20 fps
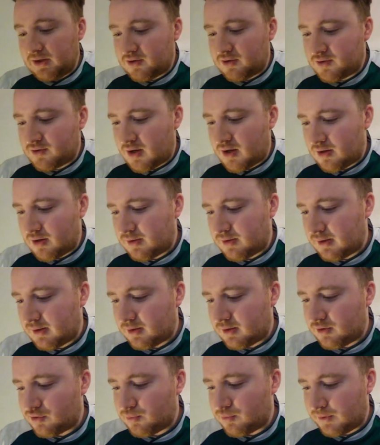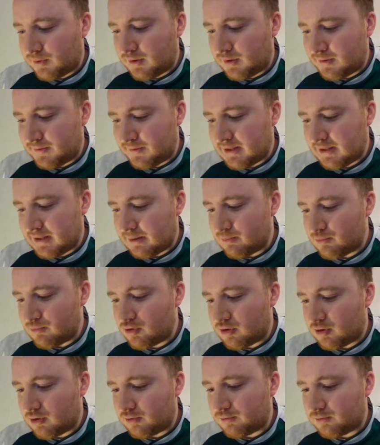to start thinking as well in terms
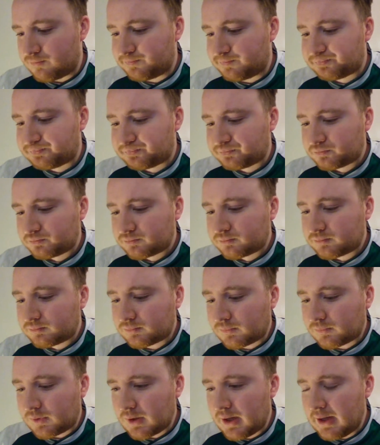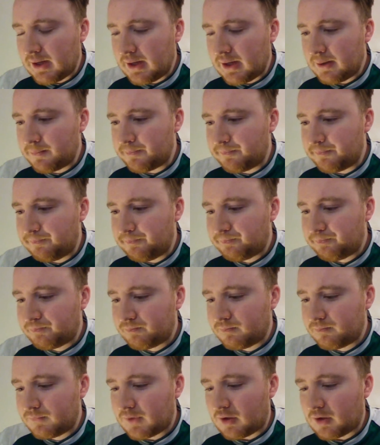of um,
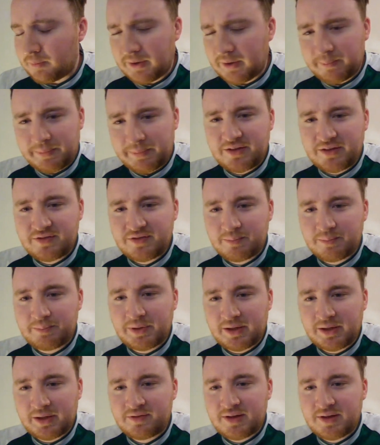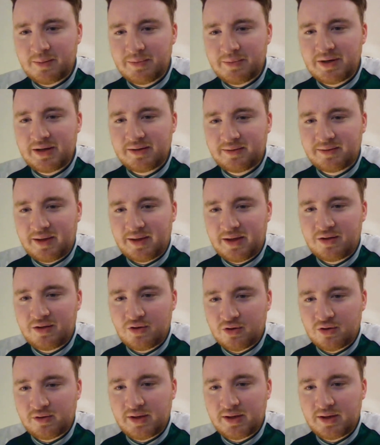a bit big big statement of intent,
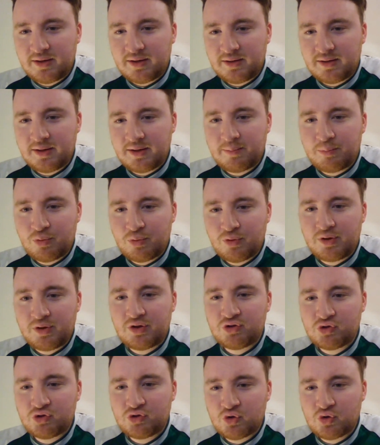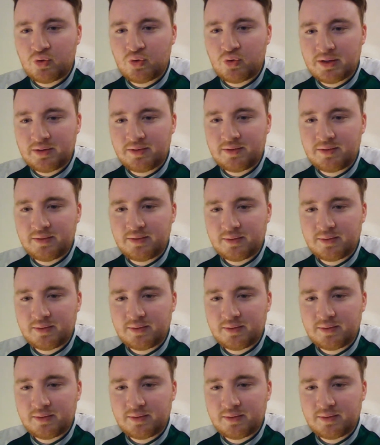not letting uh, Porteous go and Aye.